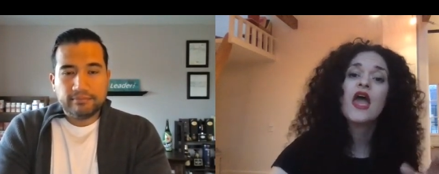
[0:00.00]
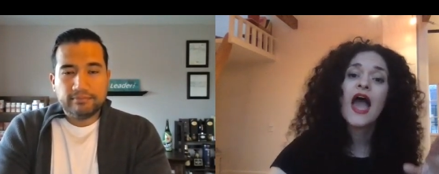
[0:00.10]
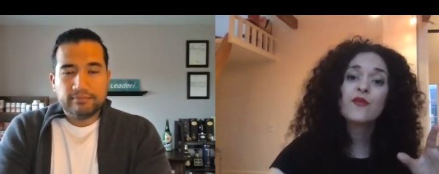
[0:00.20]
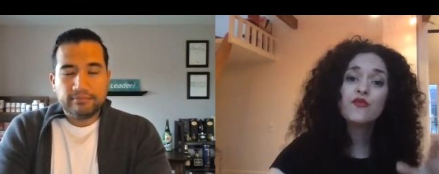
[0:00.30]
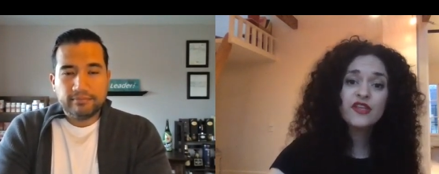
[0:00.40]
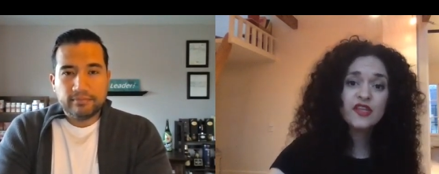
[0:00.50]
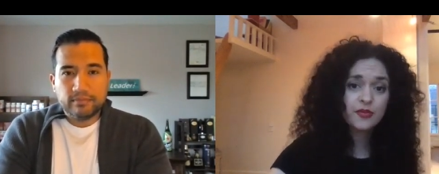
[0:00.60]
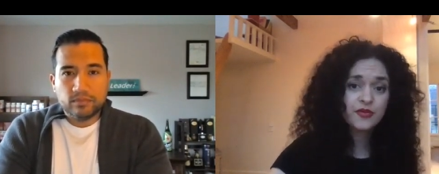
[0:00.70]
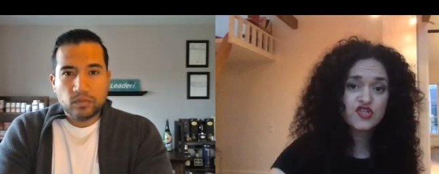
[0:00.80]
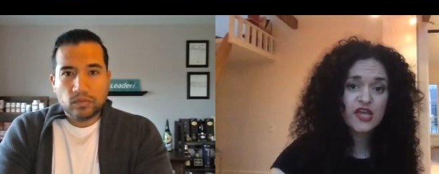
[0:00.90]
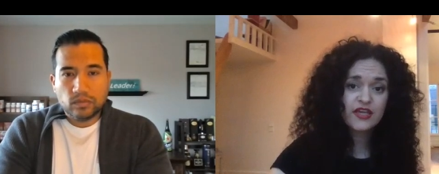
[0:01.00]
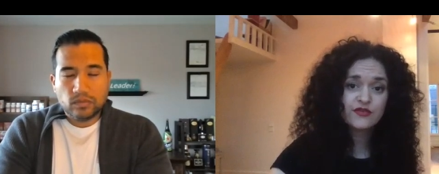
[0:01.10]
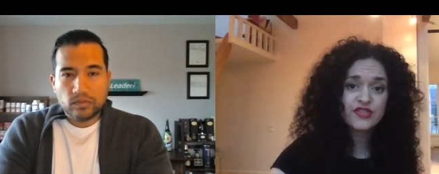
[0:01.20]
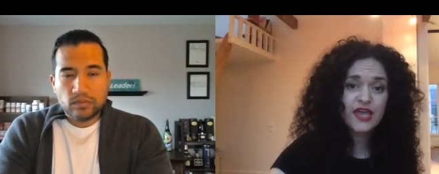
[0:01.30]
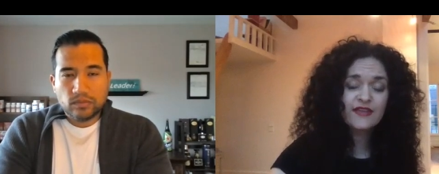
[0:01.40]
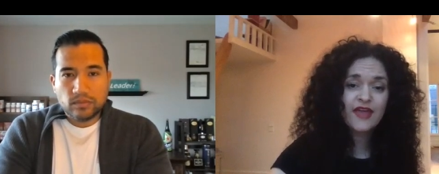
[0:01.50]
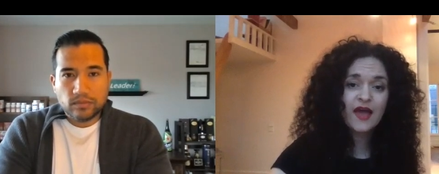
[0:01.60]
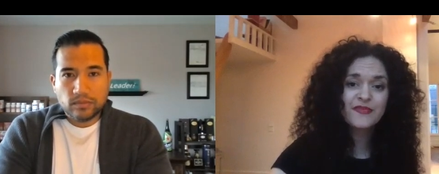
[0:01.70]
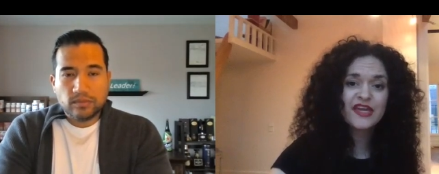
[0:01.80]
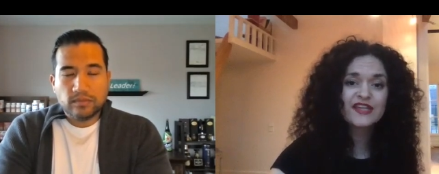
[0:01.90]
Speaker 1: I really appreciate you saying
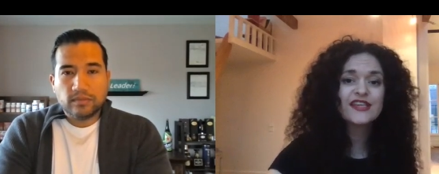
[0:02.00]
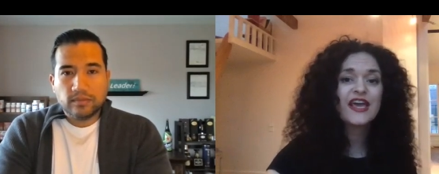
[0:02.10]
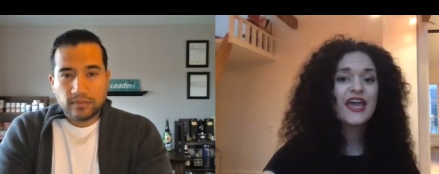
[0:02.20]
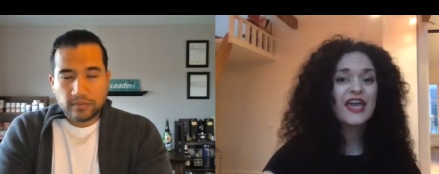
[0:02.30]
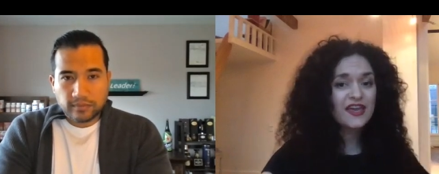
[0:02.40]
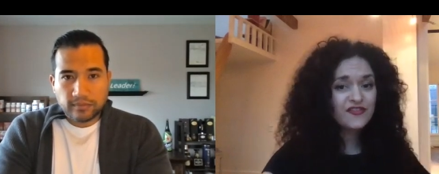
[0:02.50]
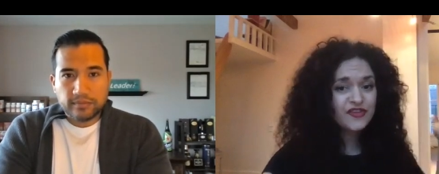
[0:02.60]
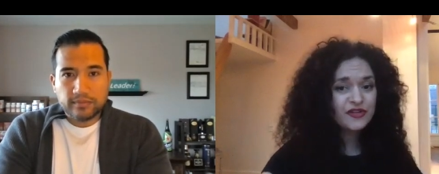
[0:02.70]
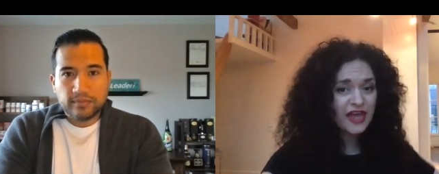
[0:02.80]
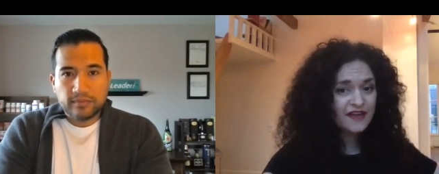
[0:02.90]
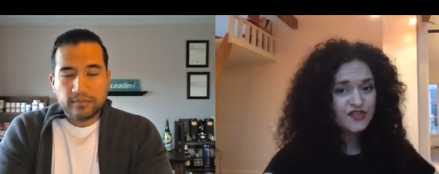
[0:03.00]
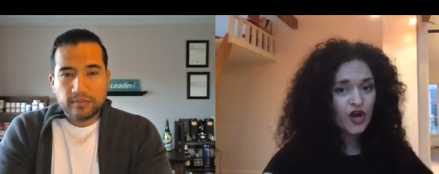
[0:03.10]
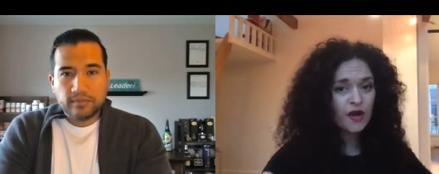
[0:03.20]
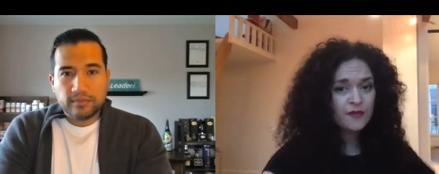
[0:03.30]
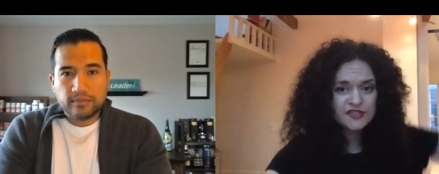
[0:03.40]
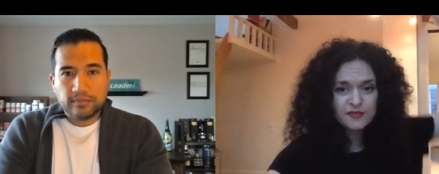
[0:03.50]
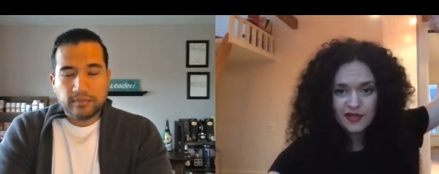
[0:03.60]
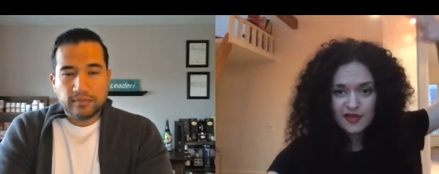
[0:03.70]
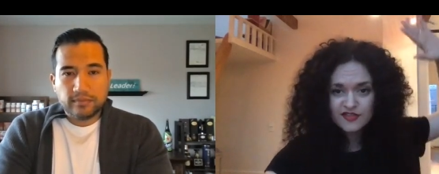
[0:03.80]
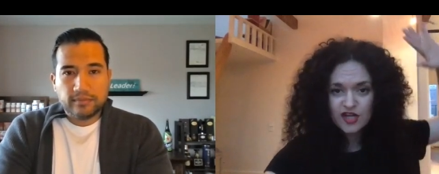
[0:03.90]
that because if your left arm, this my
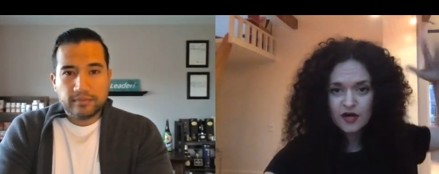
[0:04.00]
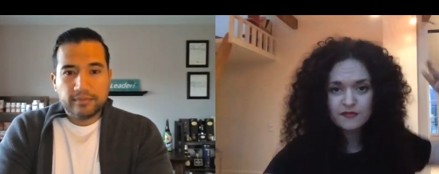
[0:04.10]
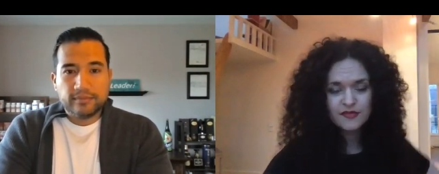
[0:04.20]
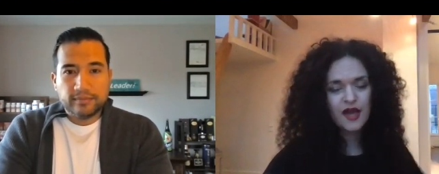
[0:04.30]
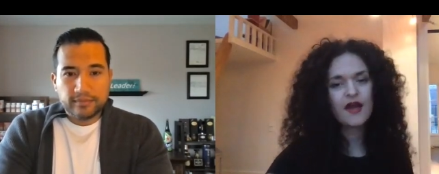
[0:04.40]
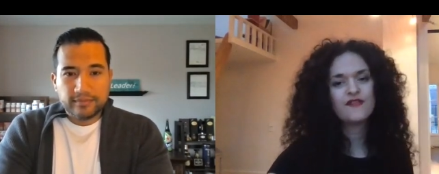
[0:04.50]
left arm, uh,